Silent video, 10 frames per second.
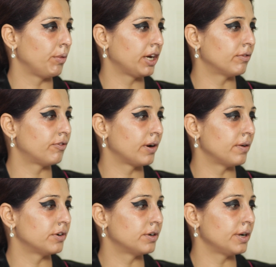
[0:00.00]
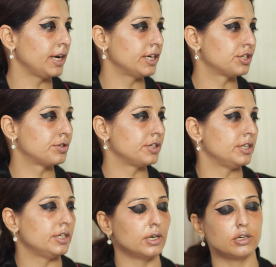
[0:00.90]
Makeup Forever
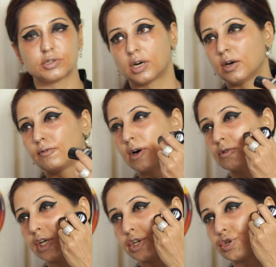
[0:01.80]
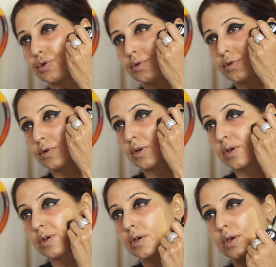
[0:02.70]
HD Ultra Foundation
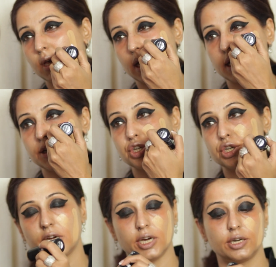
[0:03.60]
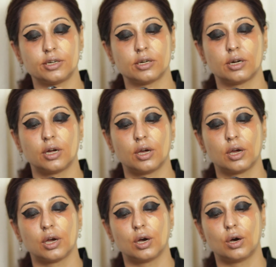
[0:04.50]
in shade
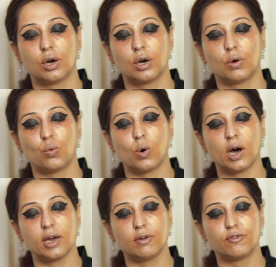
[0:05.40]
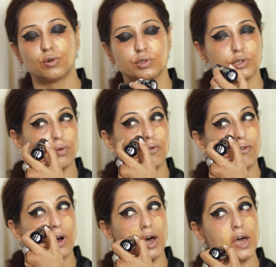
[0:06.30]

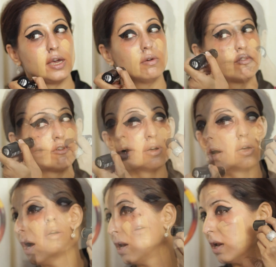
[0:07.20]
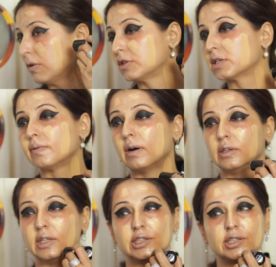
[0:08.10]
Y405. I love this
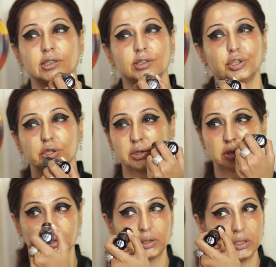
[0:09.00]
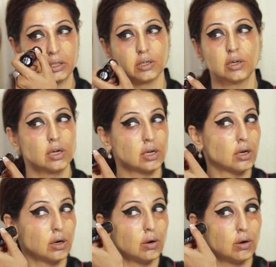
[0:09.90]
foundation. Just
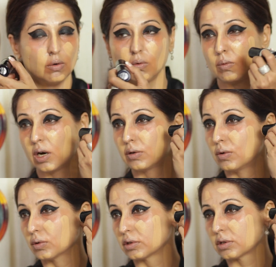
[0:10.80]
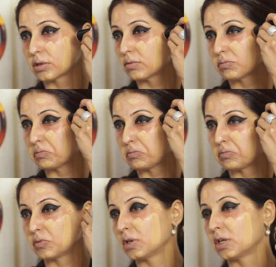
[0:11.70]
one coat
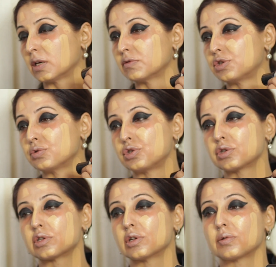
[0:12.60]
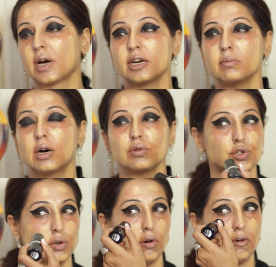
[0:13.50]
gives you just the right
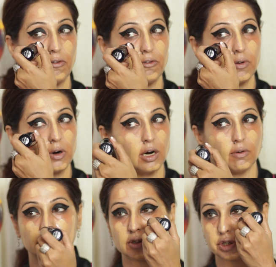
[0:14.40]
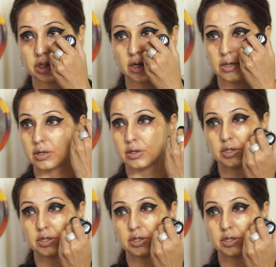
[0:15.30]
amount of coverage and